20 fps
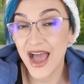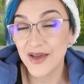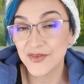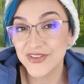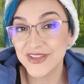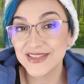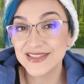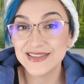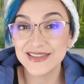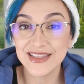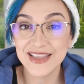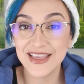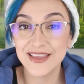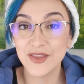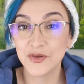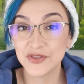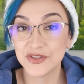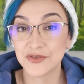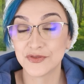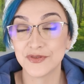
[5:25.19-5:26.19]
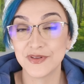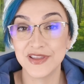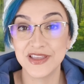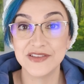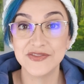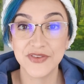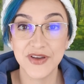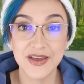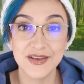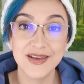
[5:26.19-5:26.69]
Obviously, those are really
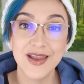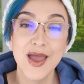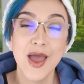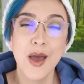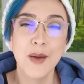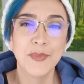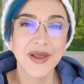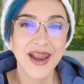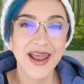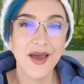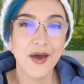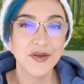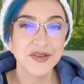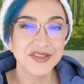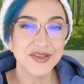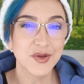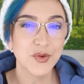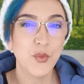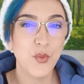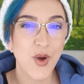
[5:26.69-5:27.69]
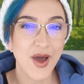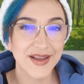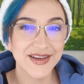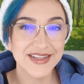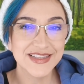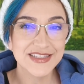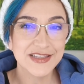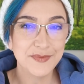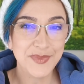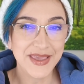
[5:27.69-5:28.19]
fun, but I also
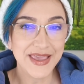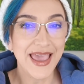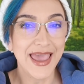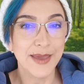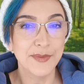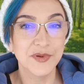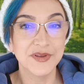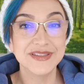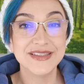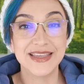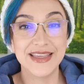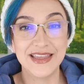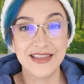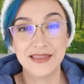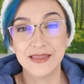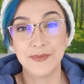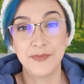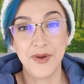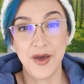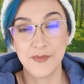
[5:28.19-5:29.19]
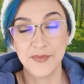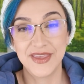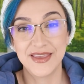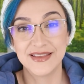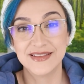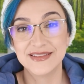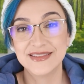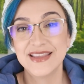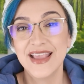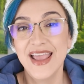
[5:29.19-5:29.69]
wanted to be able to eat the
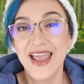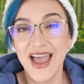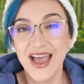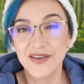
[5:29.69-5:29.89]
pumpkins,